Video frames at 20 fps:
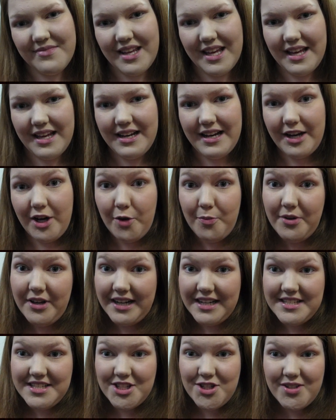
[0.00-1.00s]
And I hope you
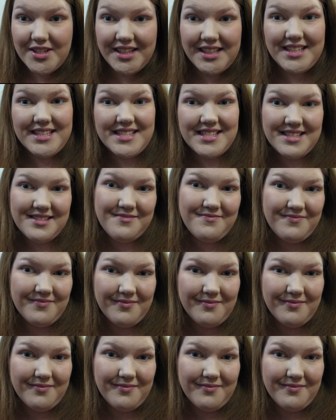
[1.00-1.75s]
guys enjoyed this.